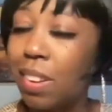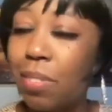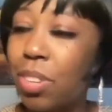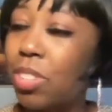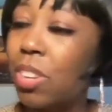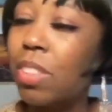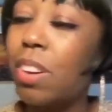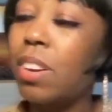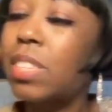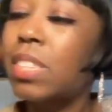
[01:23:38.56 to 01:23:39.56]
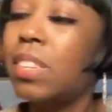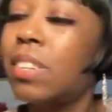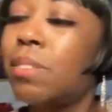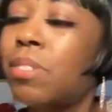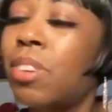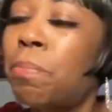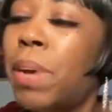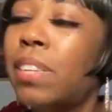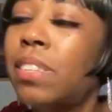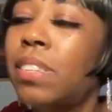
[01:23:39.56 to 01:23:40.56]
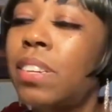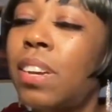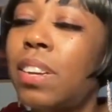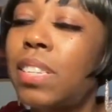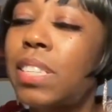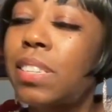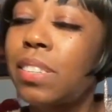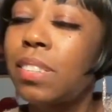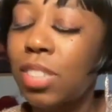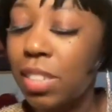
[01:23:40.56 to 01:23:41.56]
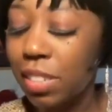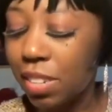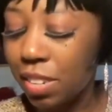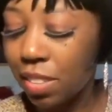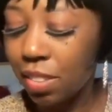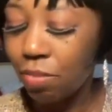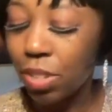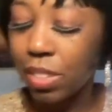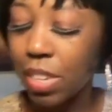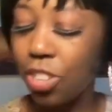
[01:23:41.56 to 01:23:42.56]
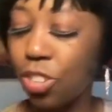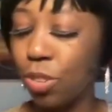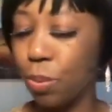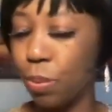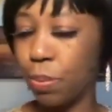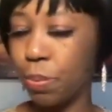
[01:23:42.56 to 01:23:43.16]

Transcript: What's your thoughts? Call back to us, Jessica. Let's say you.